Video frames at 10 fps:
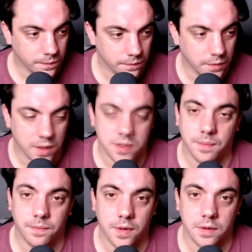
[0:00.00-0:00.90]
Like I
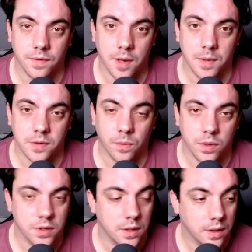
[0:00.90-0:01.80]
said, thank you very much for
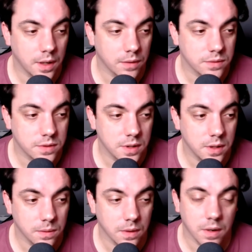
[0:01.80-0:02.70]
watching, and I'll see
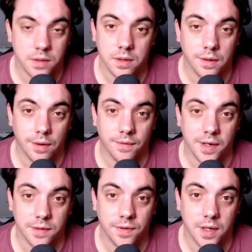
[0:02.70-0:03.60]
you guys on the
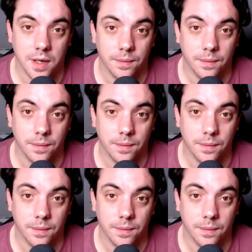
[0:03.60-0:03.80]
next video.